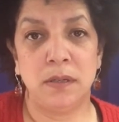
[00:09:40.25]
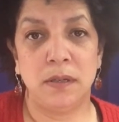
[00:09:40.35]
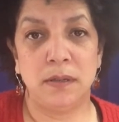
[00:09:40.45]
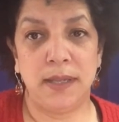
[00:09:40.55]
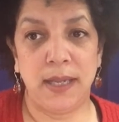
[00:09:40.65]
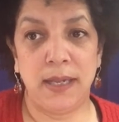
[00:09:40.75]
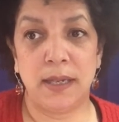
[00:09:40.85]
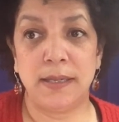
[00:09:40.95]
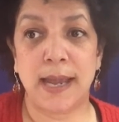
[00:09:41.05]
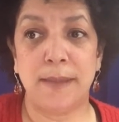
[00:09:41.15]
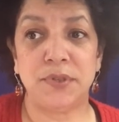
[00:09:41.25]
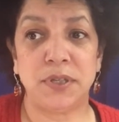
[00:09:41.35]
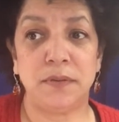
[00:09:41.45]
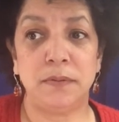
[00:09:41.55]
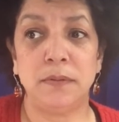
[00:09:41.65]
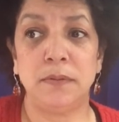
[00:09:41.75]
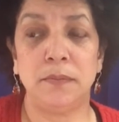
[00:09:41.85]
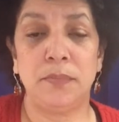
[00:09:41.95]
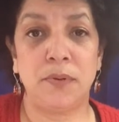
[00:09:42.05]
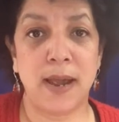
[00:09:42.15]
the adoption
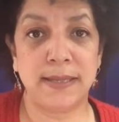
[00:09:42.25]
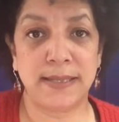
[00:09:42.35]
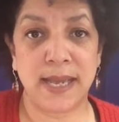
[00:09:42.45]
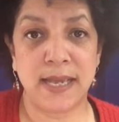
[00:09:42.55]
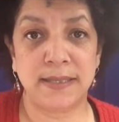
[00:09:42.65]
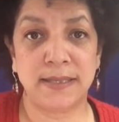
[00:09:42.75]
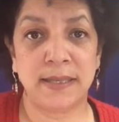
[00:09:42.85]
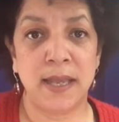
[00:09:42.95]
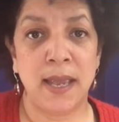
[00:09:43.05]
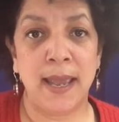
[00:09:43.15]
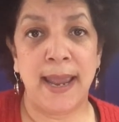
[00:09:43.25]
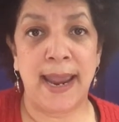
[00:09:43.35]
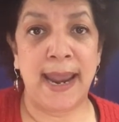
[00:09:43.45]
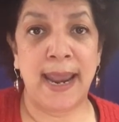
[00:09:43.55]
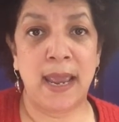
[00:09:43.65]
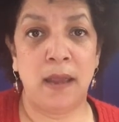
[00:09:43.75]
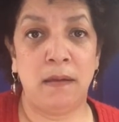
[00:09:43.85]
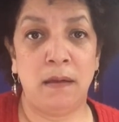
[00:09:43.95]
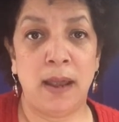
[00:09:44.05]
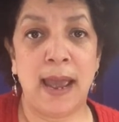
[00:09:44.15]
process
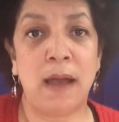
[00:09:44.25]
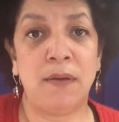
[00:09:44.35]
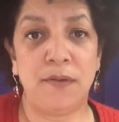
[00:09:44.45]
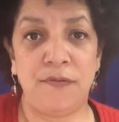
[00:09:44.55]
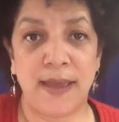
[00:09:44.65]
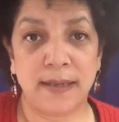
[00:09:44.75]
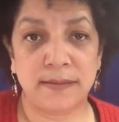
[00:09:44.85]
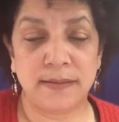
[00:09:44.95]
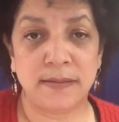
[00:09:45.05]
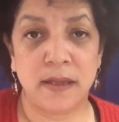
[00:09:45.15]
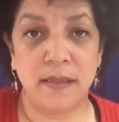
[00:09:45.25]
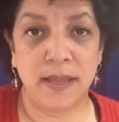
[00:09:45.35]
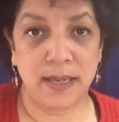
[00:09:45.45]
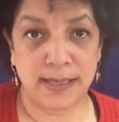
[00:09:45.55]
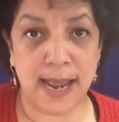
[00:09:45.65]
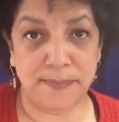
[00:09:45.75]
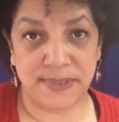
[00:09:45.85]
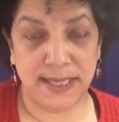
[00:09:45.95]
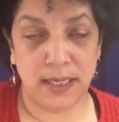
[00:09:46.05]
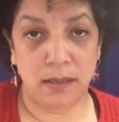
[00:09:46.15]
and how it affects the
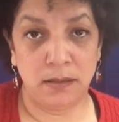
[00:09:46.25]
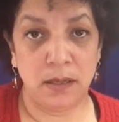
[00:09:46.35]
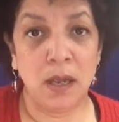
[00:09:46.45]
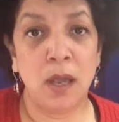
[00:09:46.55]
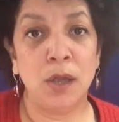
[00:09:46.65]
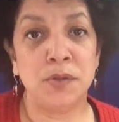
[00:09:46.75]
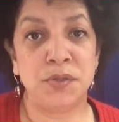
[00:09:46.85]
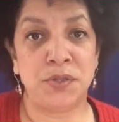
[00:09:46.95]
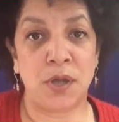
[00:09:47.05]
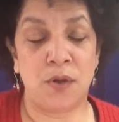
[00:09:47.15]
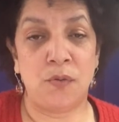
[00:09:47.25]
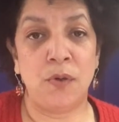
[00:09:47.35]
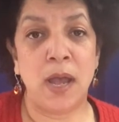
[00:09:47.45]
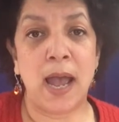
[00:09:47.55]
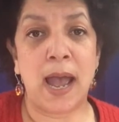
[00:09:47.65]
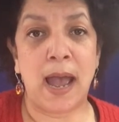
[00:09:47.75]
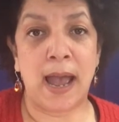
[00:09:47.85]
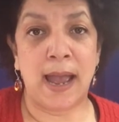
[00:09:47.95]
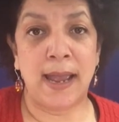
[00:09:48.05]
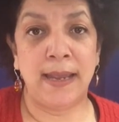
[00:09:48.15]
adoptee. So
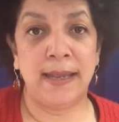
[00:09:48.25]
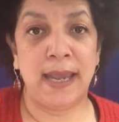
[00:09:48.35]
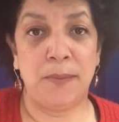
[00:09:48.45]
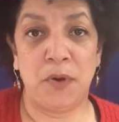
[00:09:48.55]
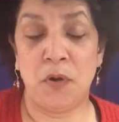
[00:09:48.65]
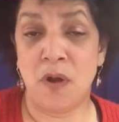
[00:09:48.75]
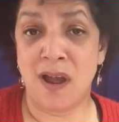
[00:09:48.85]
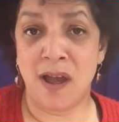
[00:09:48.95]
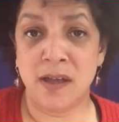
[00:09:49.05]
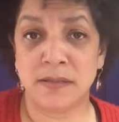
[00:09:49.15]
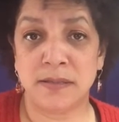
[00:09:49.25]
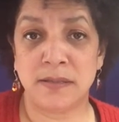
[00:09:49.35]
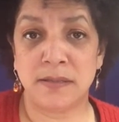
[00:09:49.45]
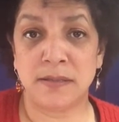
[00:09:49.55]
I came across